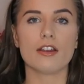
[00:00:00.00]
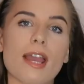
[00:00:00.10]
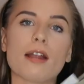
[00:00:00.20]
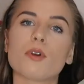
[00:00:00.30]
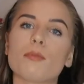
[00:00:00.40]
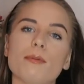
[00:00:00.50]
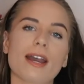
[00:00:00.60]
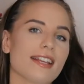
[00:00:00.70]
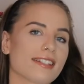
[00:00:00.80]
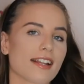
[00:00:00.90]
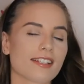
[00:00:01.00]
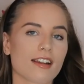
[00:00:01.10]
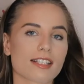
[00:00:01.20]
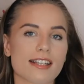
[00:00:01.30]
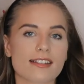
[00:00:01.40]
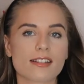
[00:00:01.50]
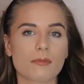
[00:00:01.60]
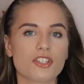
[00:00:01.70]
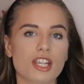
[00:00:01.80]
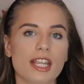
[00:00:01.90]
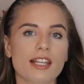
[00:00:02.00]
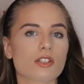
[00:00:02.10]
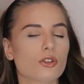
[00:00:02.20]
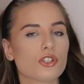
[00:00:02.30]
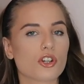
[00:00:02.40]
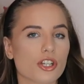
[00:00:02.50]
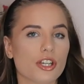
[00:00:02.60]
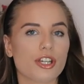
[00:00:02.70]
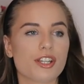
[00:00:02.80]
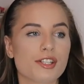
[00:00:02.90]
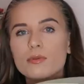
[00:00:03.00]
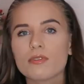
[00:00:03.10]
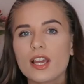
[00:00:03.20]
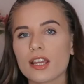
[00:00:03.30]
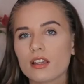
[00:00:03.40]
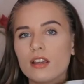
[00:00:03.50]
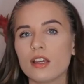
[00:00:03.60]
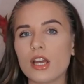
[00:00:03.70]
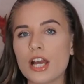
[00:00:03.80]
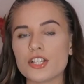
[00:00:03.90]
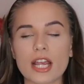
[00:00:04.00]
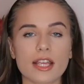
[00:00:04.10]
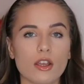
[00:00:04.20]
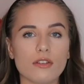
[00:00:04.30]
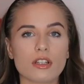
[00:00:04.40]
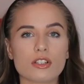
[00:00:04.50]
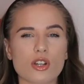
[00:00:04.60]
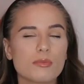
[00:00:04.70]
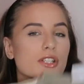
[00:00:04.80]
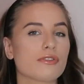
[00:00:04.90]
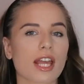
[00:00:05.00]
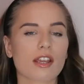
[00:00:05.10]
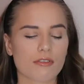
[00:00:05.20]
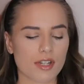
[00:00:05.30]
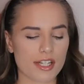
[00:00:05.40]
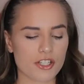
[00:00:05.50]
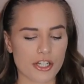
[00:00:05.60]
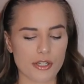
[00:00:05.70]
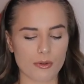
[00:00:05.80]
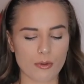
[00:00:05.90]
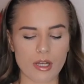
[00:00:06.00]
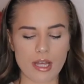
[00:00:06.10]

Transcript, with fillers: But yeah, I'd probably wear this like tucked into some jeans or joggers with like a jacket over the top just for like a really chill